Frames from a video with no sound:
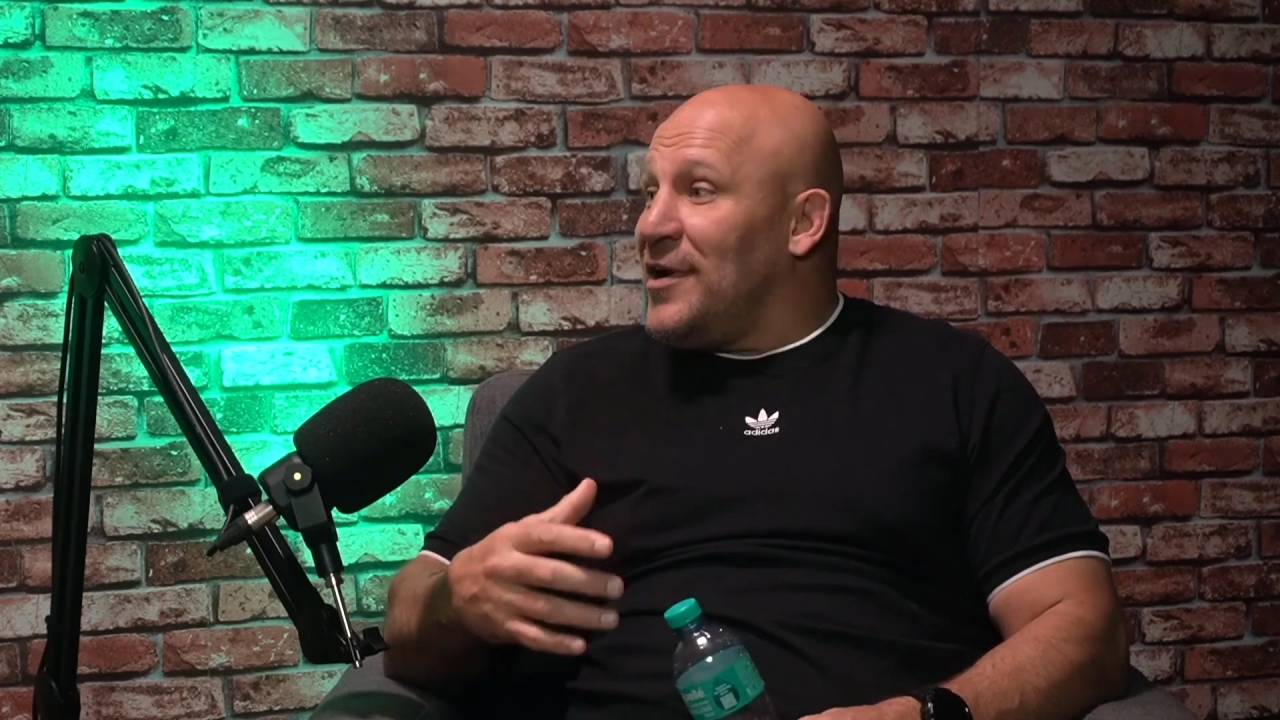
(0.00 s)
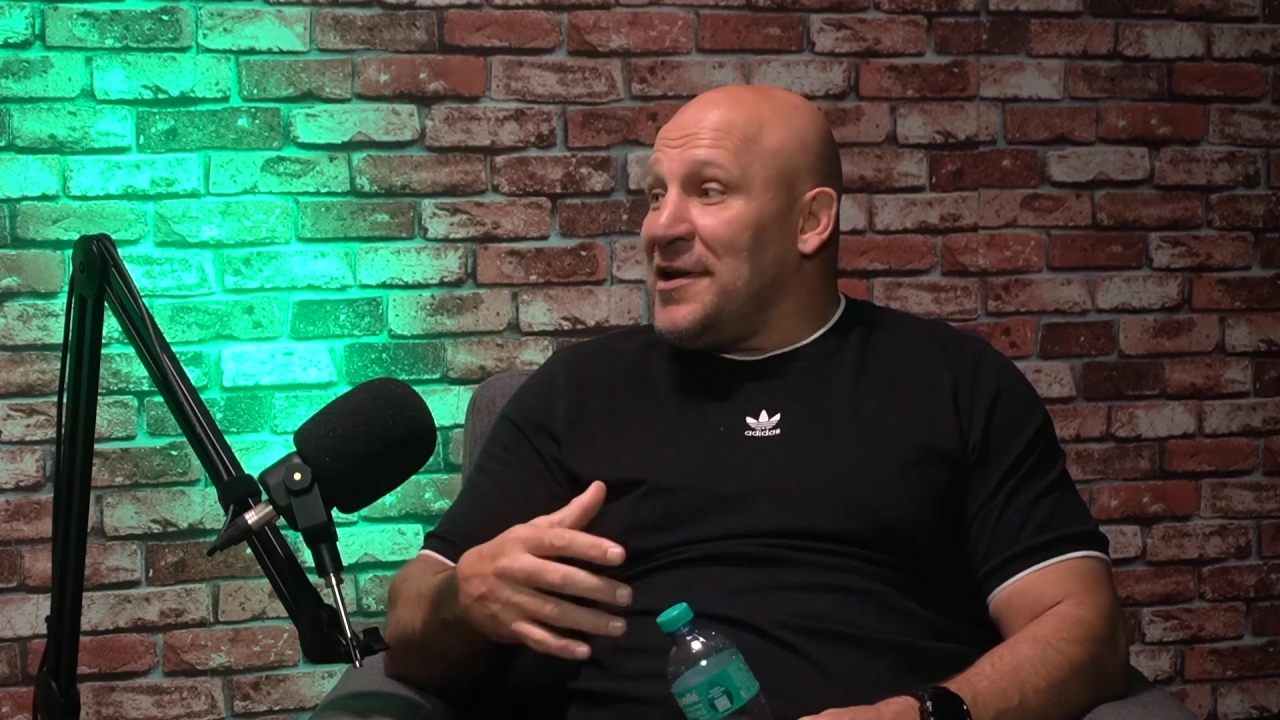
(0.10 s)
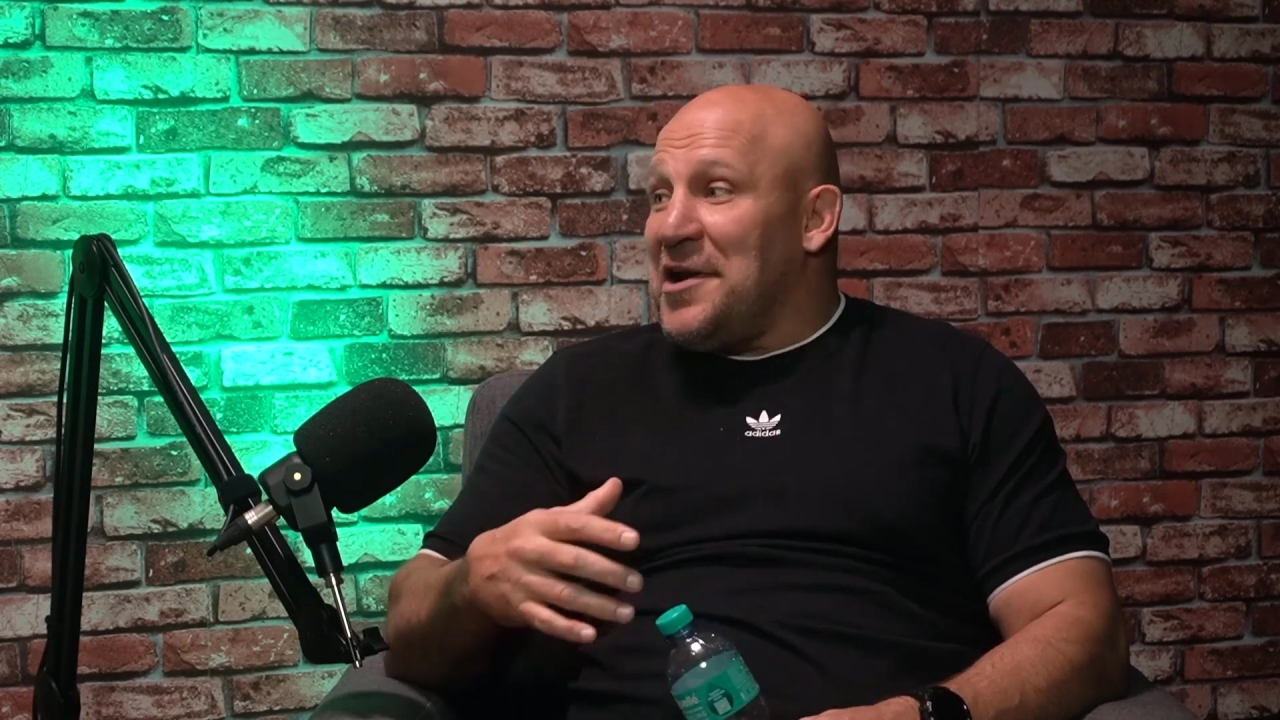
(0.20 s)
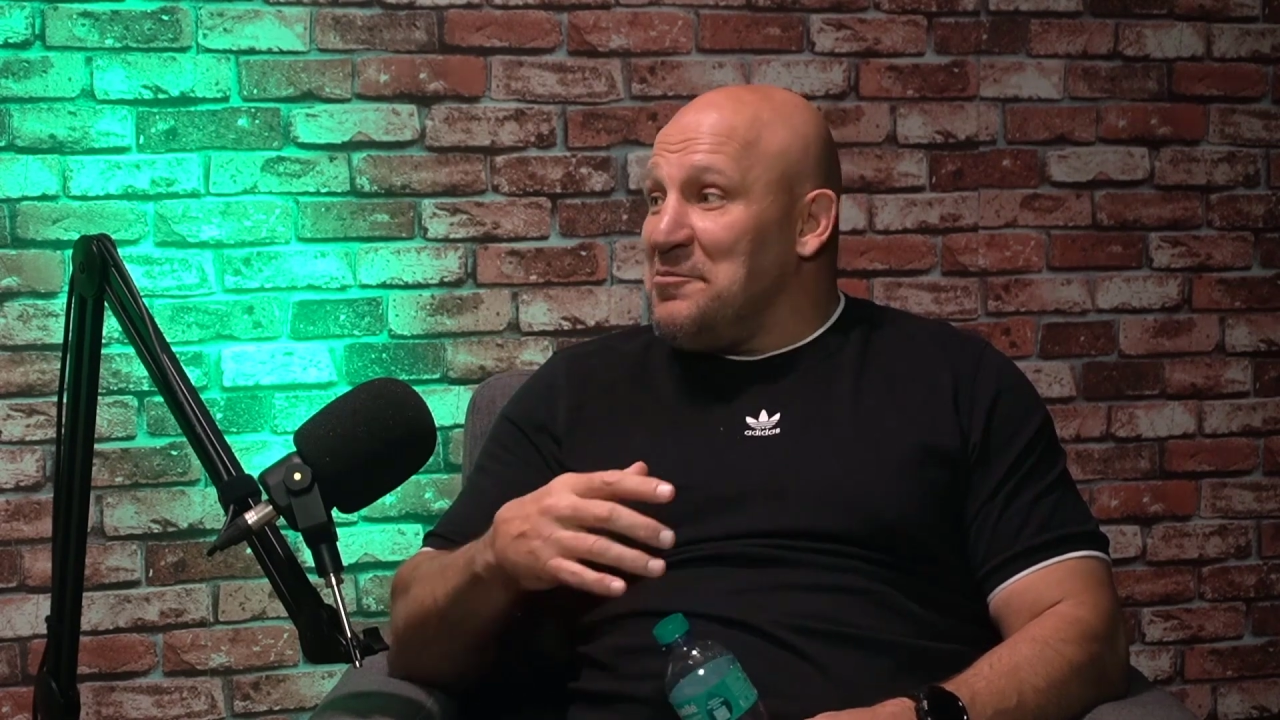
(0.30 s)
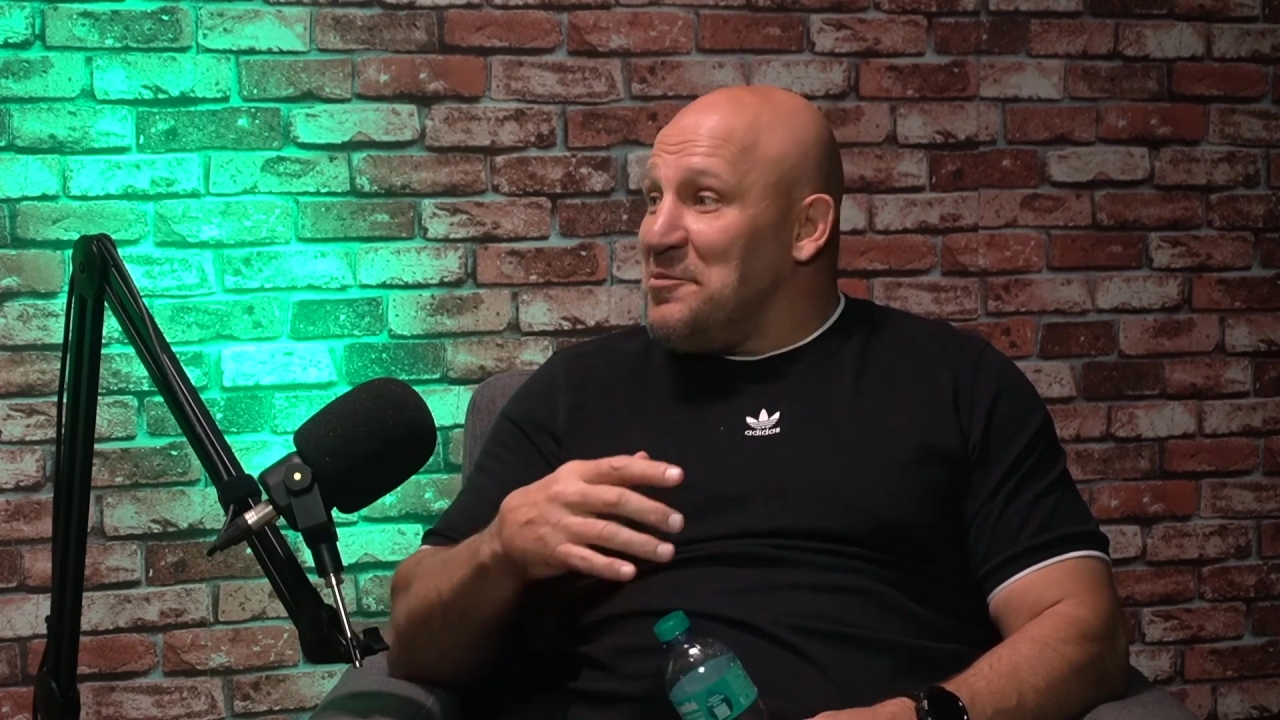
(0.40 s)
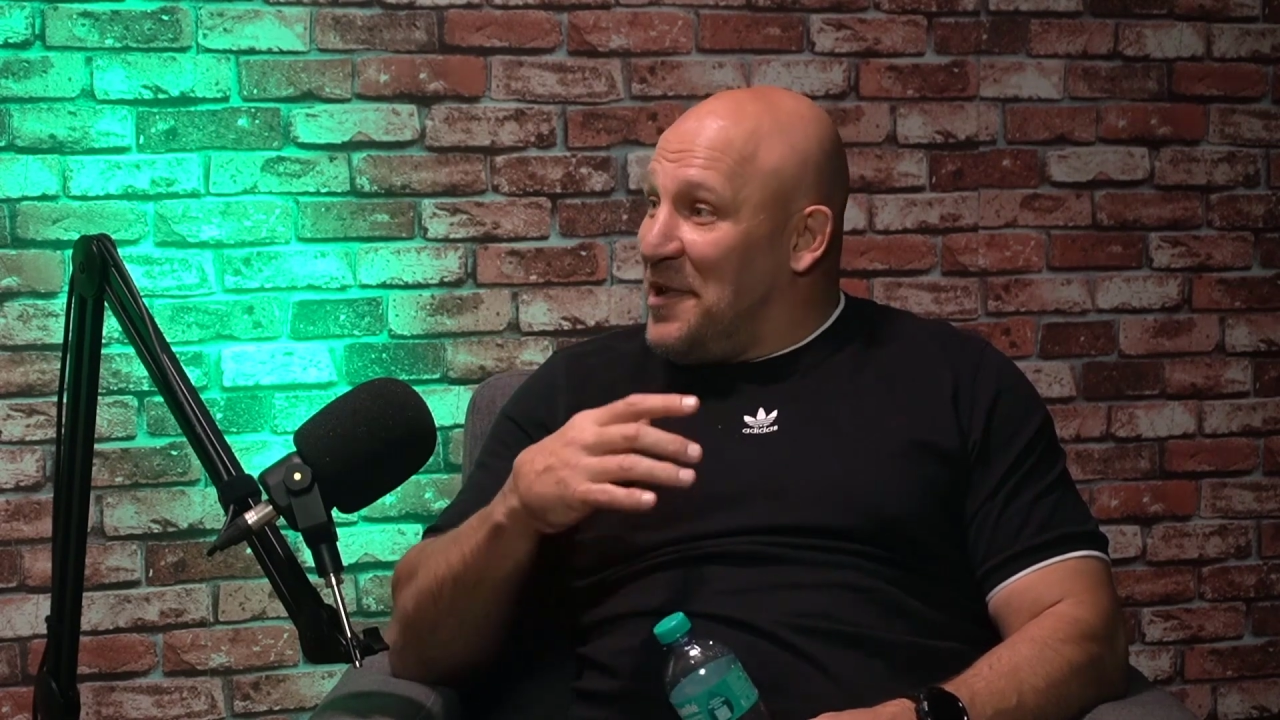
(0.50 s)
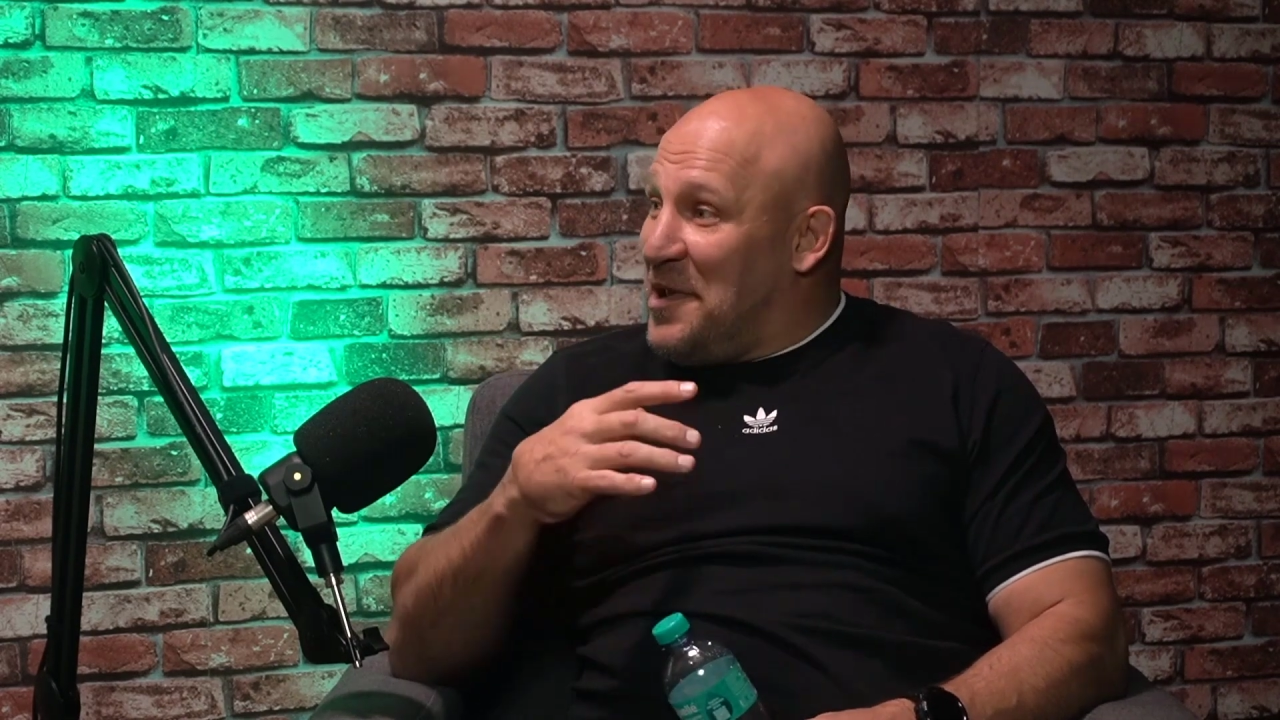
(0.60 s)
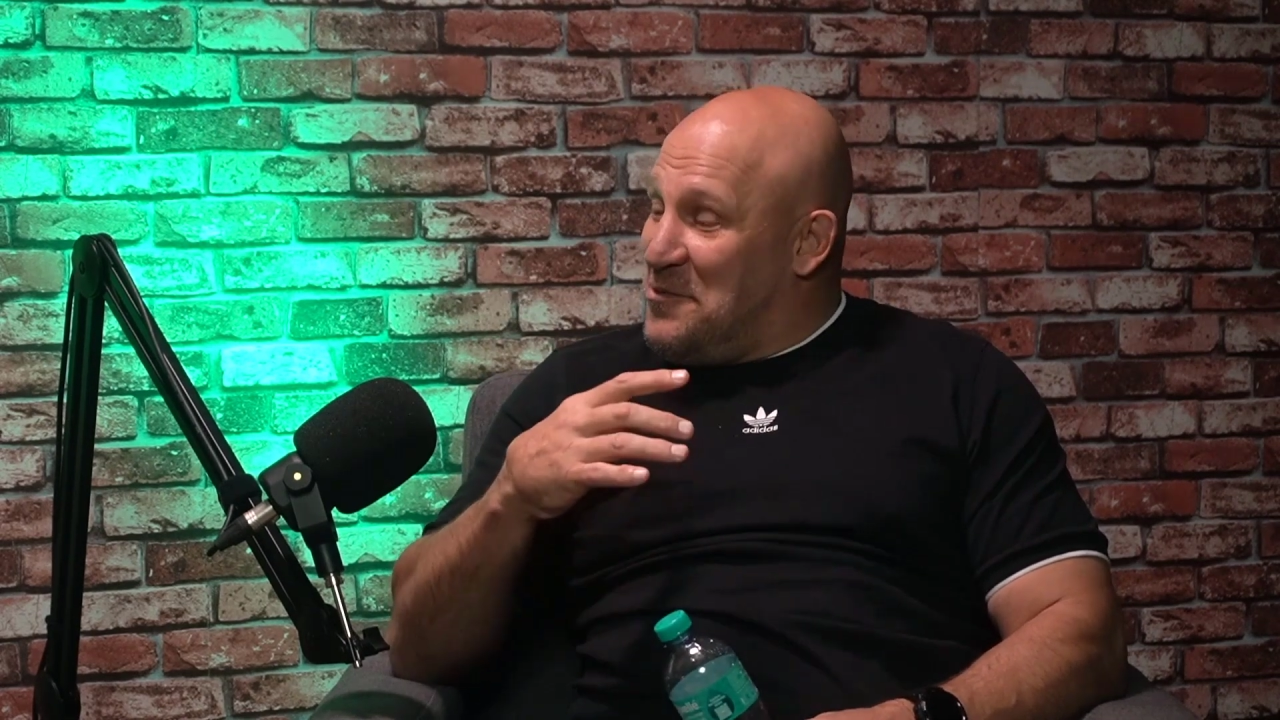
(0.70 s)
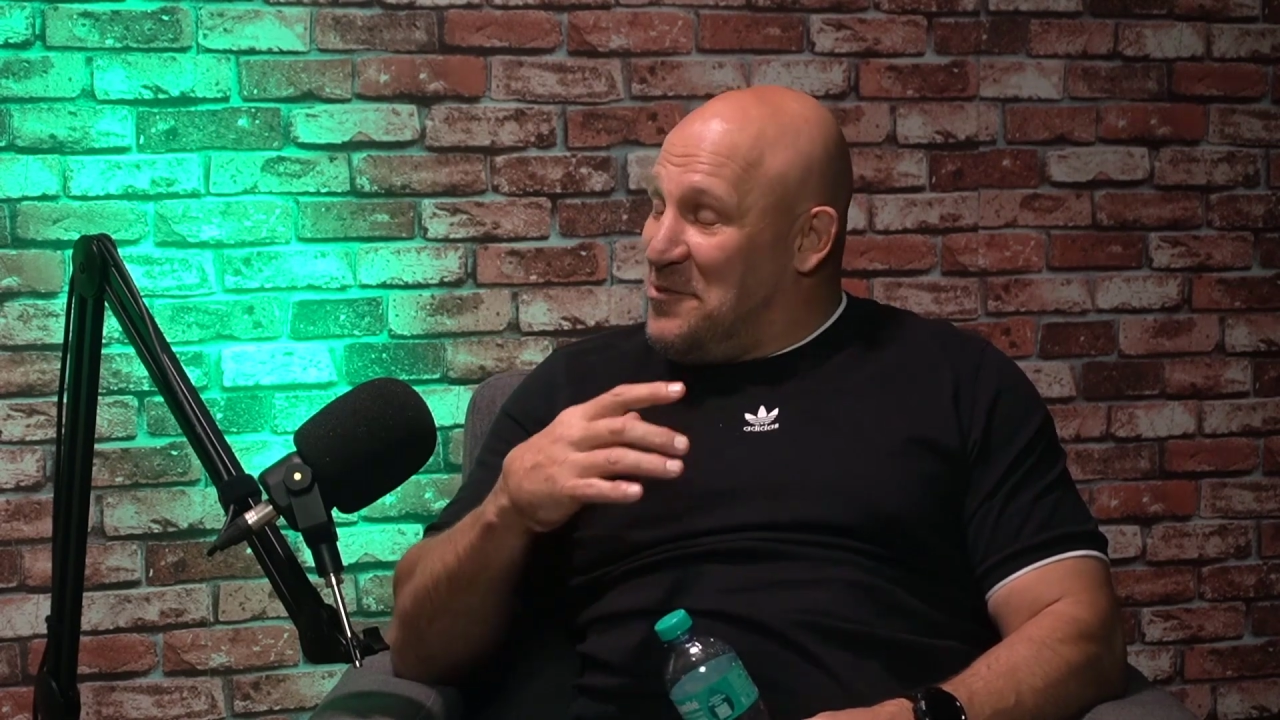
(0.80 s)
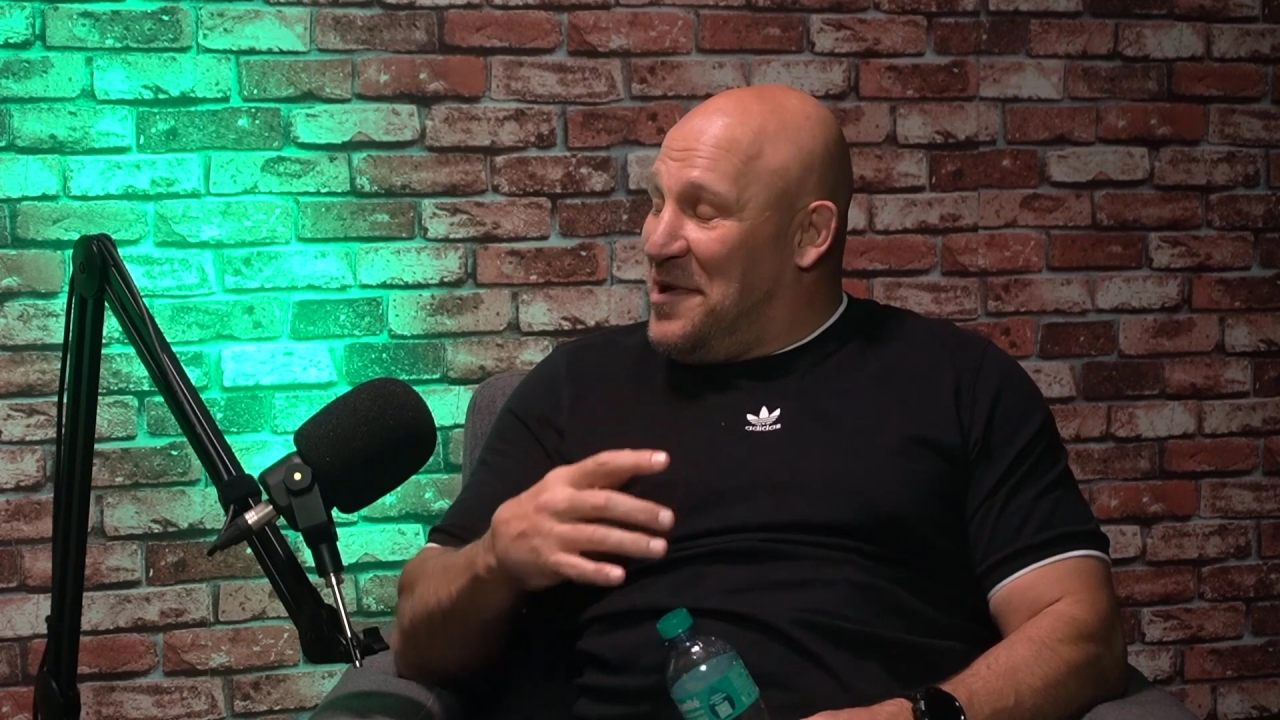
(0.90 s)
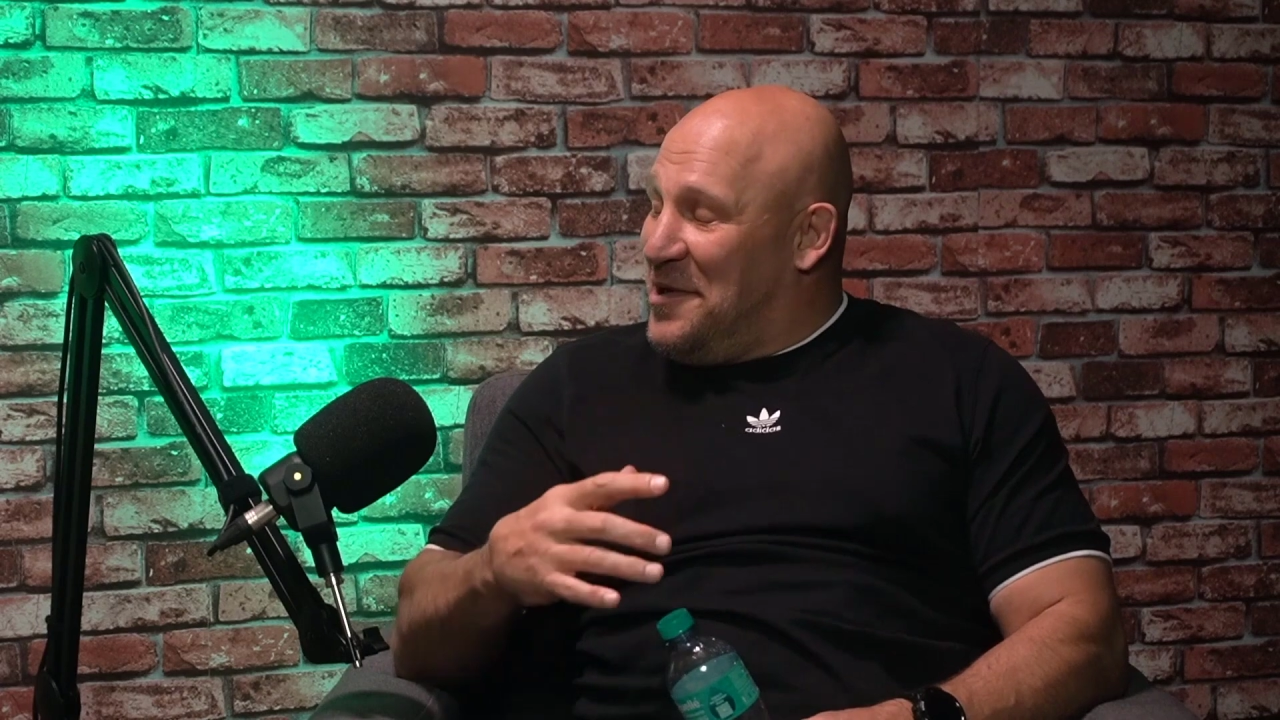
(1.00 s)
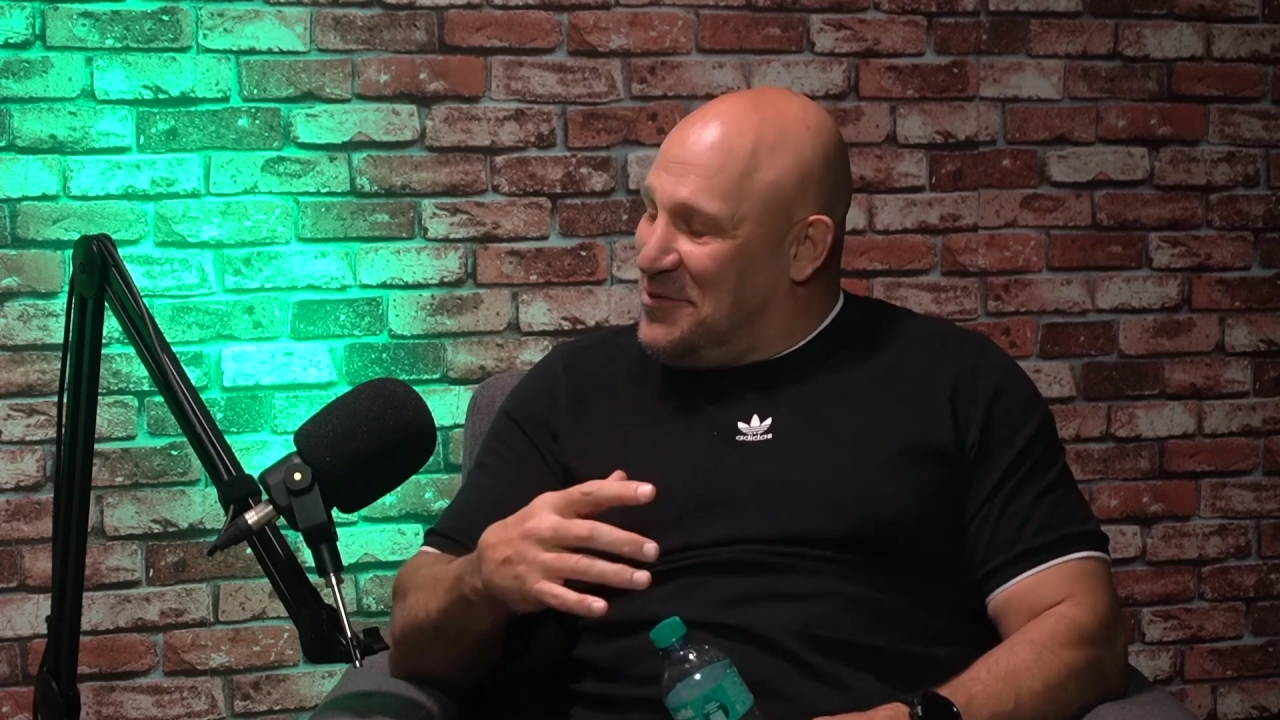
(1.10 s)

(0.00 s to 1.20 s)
I don't play well